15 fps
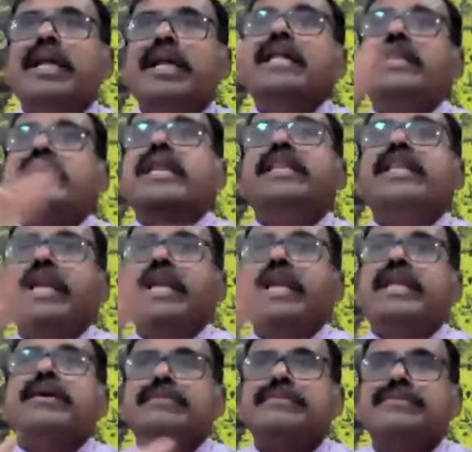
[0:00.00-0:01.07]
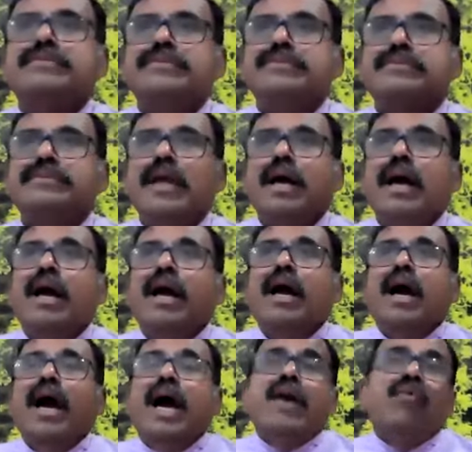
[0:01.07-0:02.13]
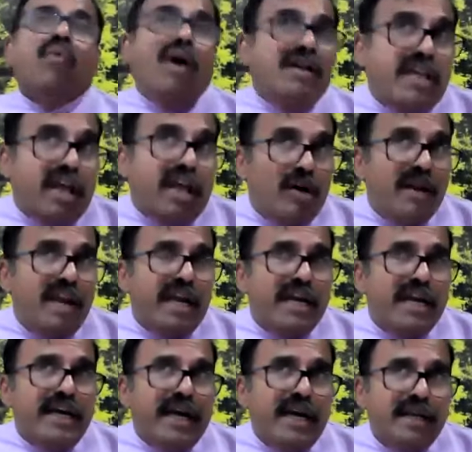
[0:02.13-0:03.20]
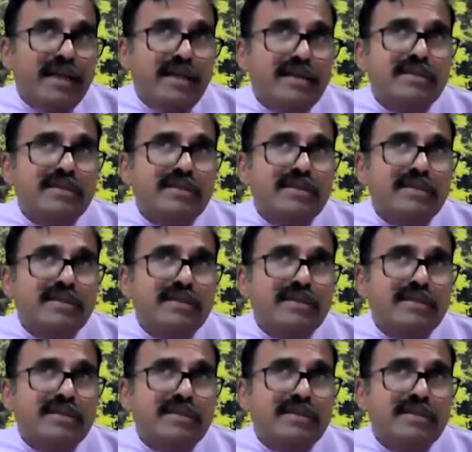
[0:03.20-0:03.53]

Neti. And what cannot be negated?